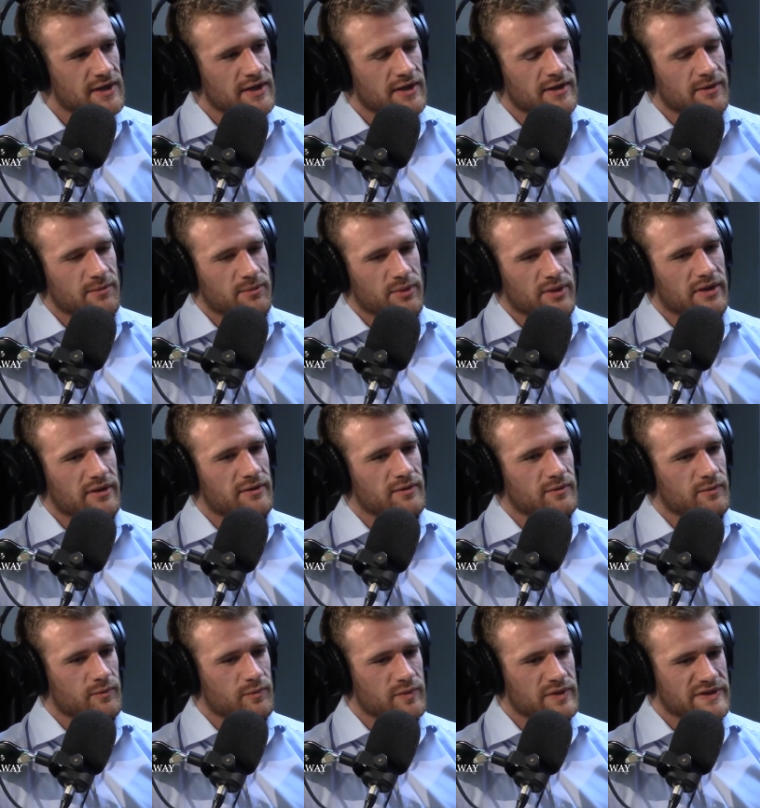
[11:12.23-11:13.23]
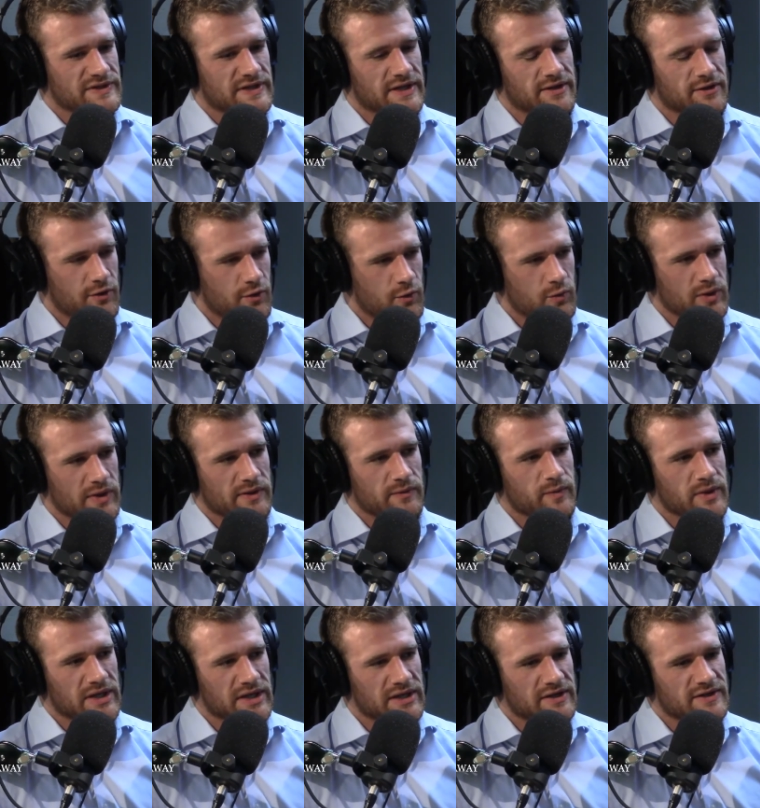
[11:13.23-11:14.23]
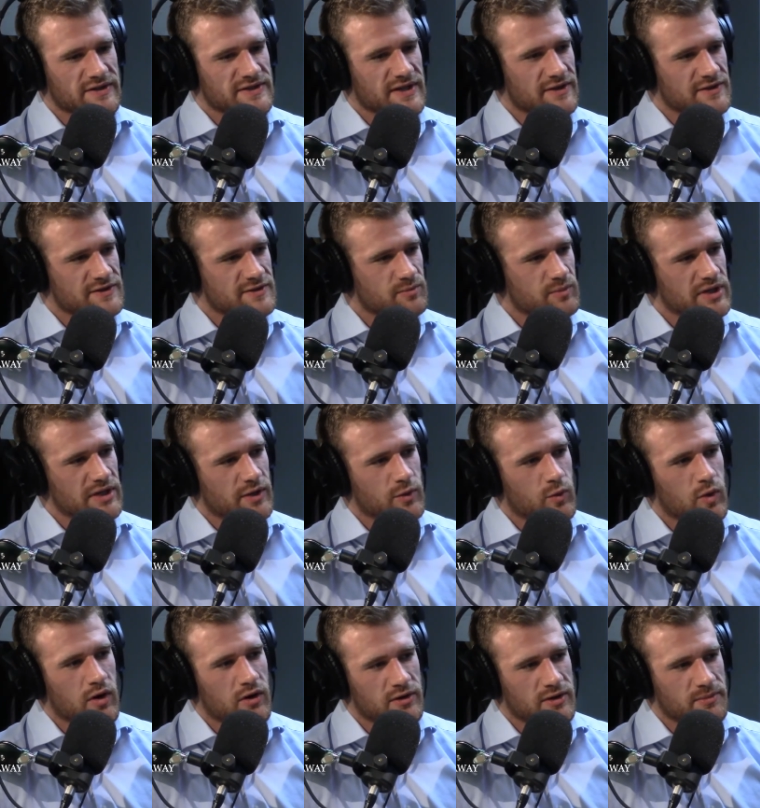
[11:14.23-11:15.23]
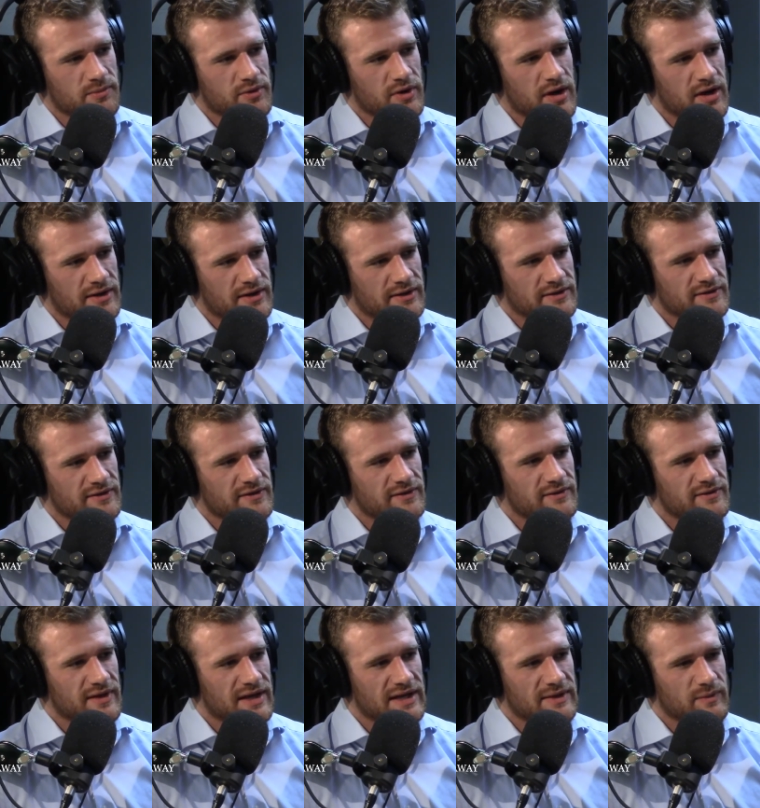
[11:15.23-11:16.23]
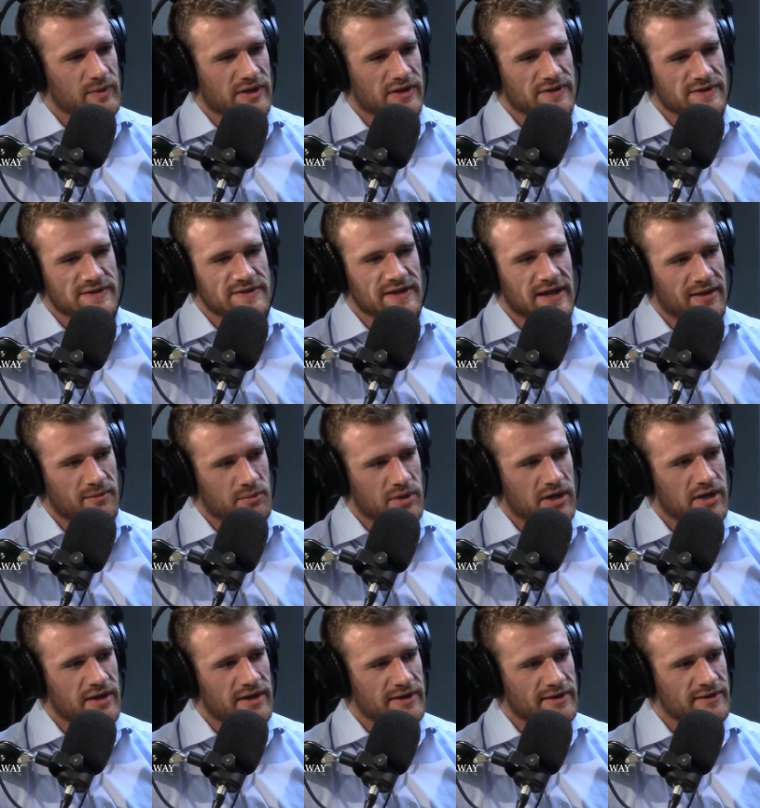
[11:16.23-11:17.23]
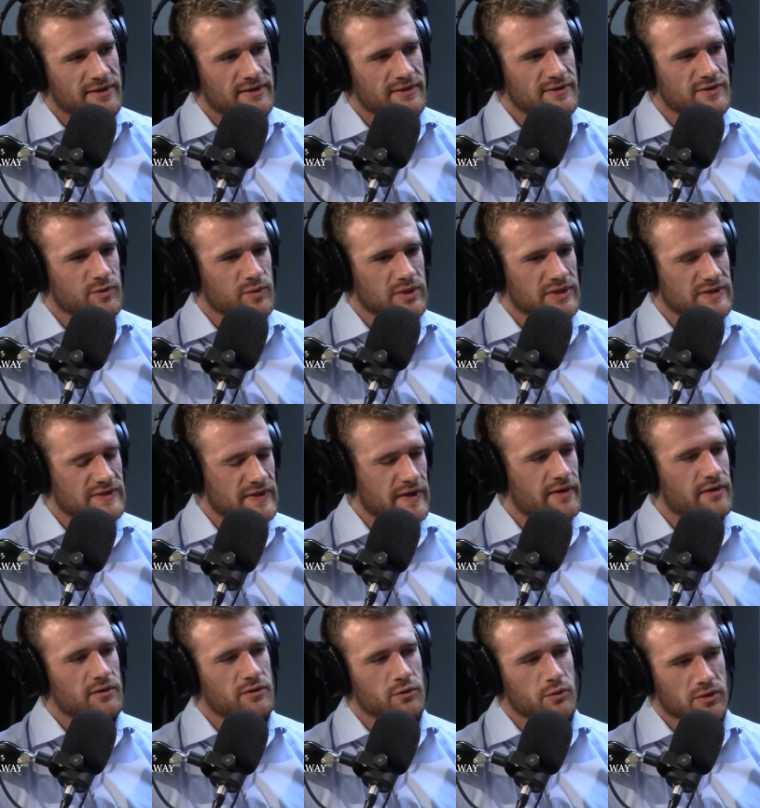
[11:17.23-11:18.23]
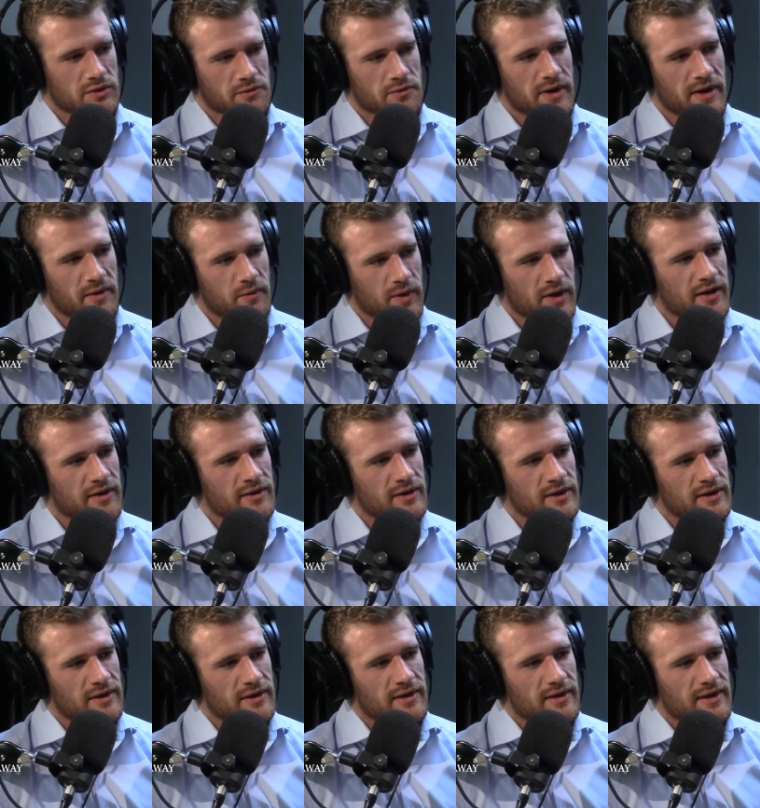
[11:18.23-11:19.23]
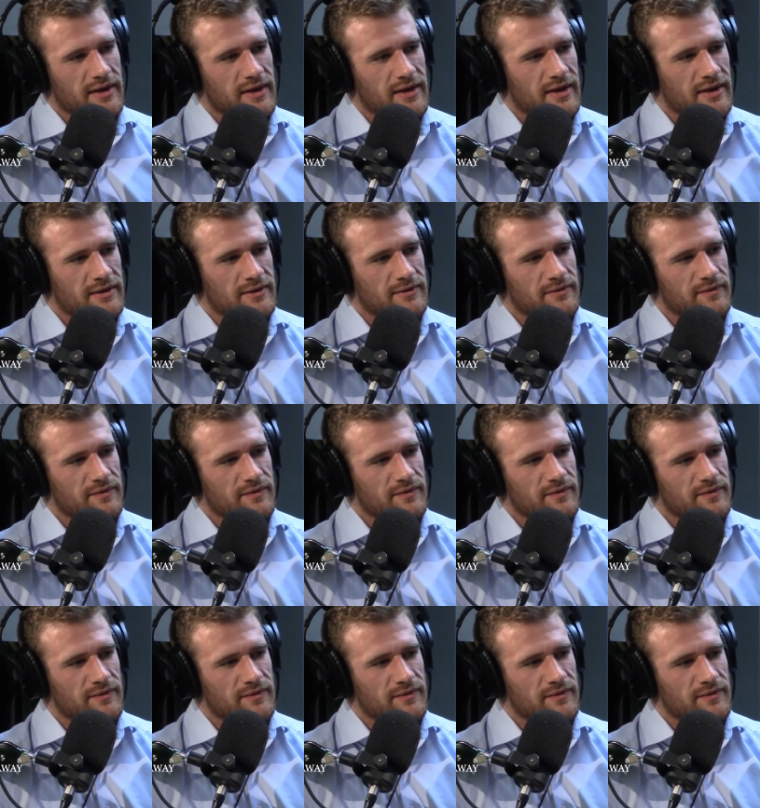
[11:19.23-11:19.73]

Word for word: But we said, no, we, we need to sell somebody a quality product that we can stand behind. So we decided to do it the right way. Yeah. I think the term and is what